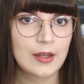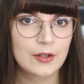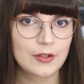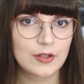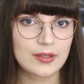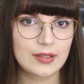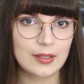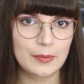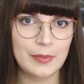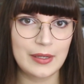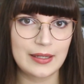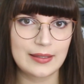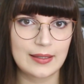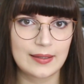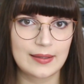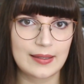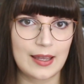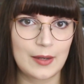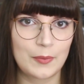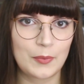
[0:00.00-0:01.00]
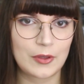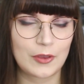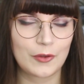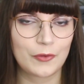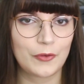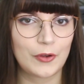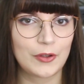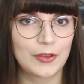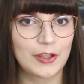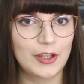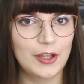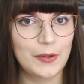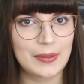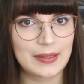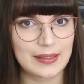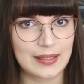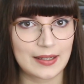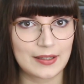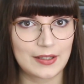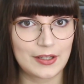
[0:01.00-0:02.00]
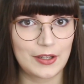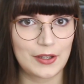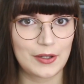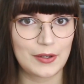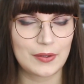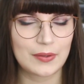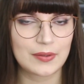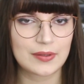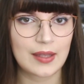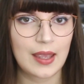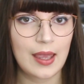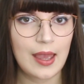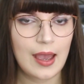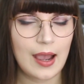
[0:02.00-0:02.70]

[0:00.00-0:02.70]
just to mix this in with the food that you intend to use,